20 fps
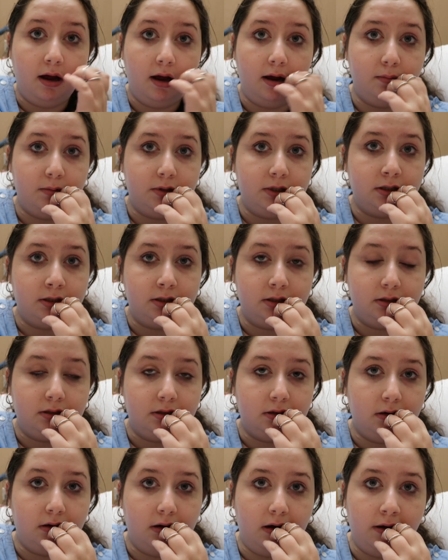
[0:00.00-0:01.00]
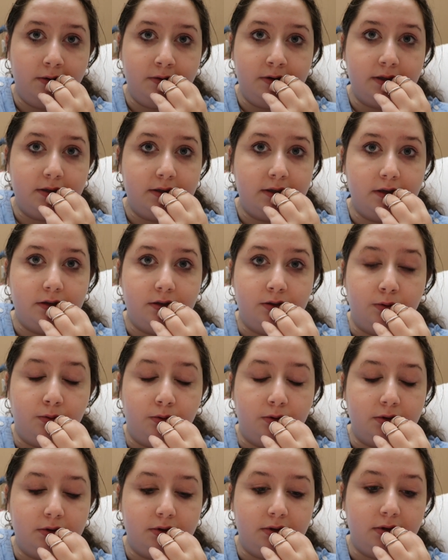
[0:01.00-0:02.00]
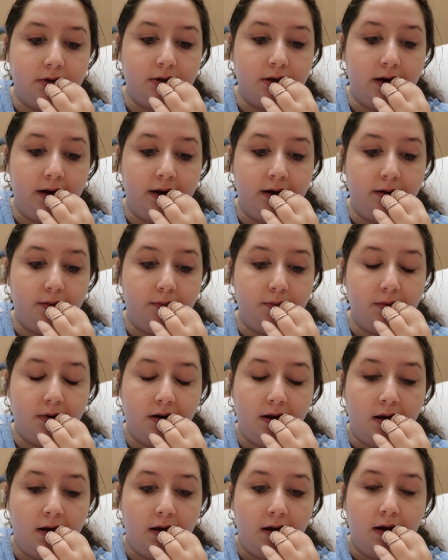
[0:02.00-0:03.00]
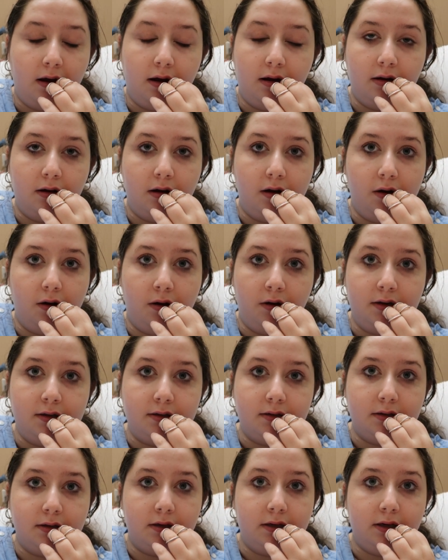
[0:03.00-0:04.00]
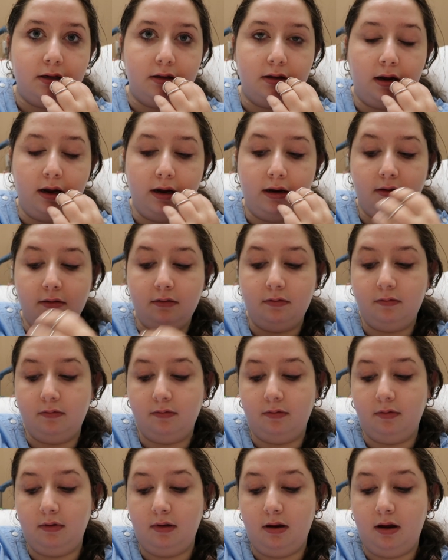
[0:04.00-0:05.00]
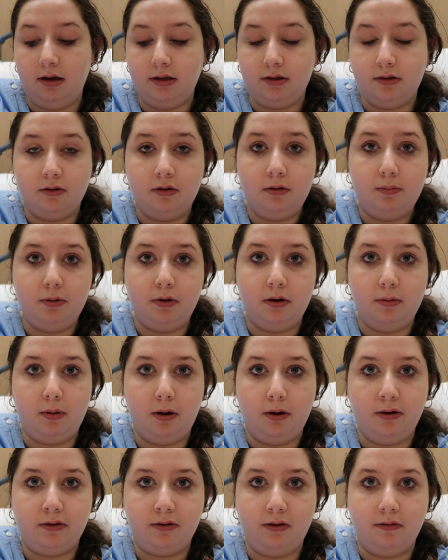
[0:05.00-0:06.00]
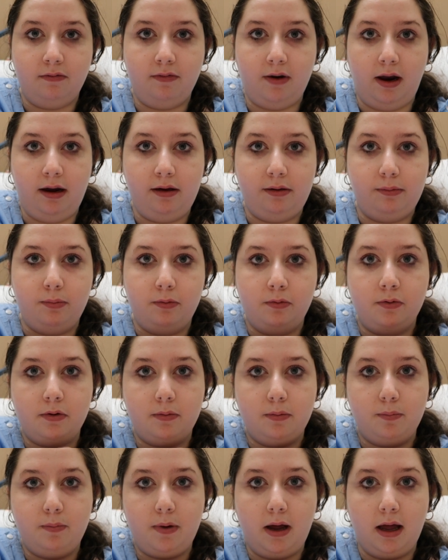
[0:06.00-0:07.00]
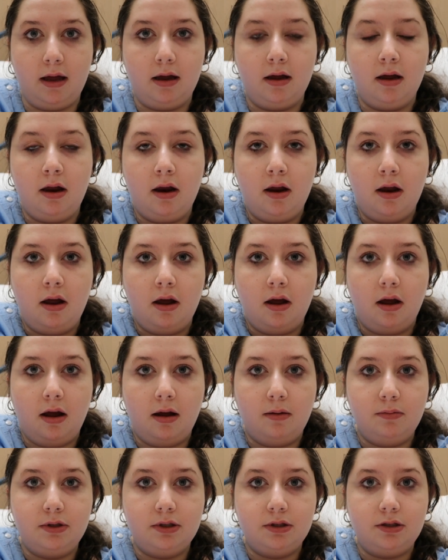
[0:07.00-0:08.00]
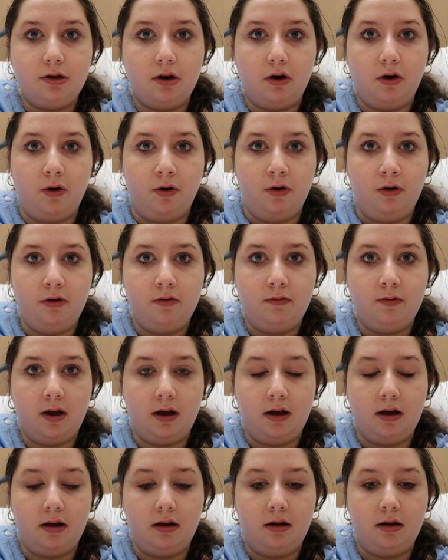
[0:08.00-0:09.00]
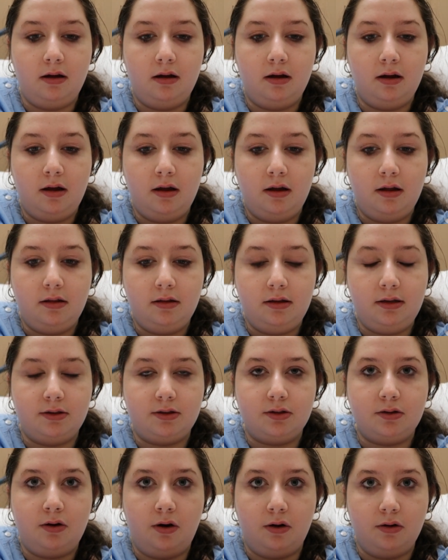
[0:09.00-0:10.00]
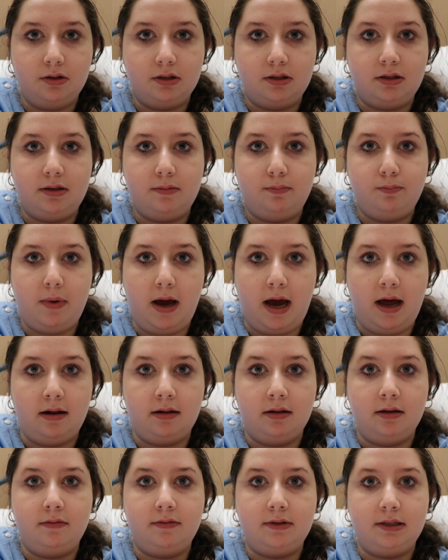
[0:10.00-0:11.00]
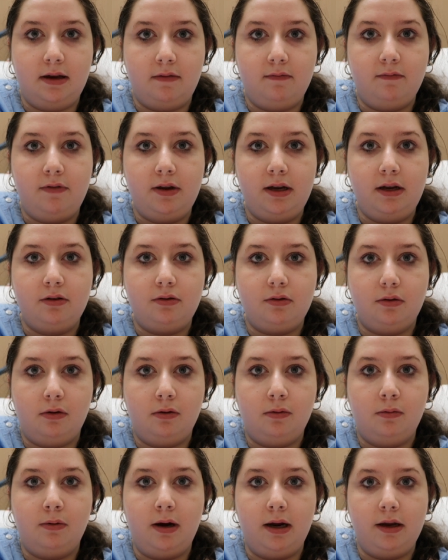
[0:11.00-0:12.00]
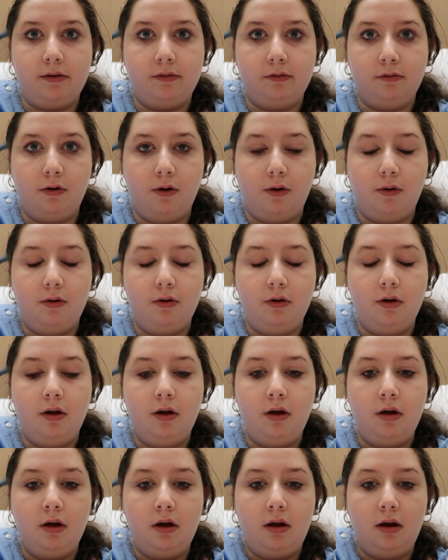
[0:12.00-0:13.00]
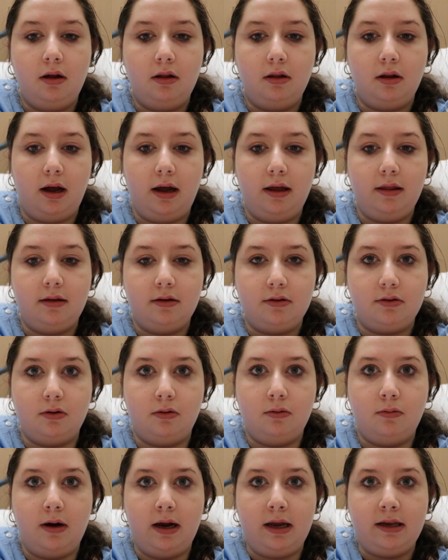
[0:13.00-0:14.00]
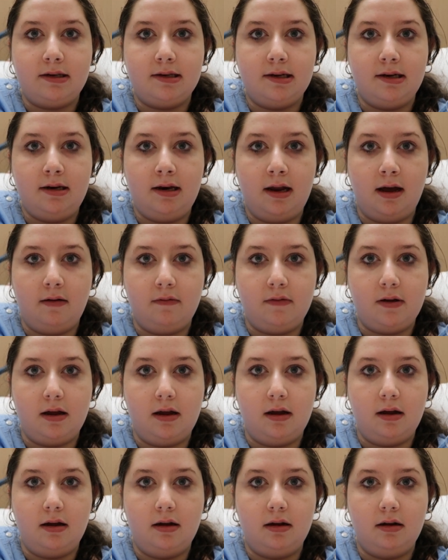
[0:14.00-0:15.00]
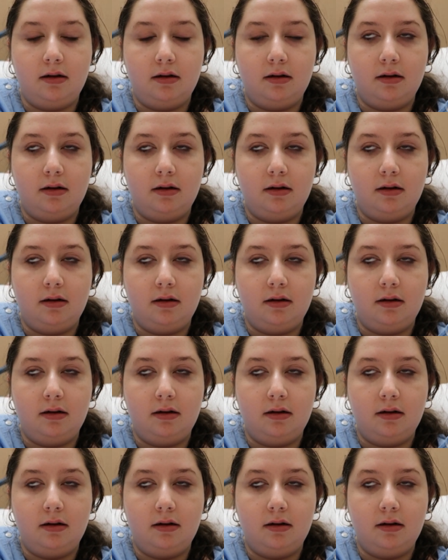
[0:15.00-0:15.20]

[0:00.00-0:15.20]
I'm just exhausted, and I'm honestly, like, I sort of put a post on Facebook, but I'm just over this constant battle of something is always wrong. Like, there's always another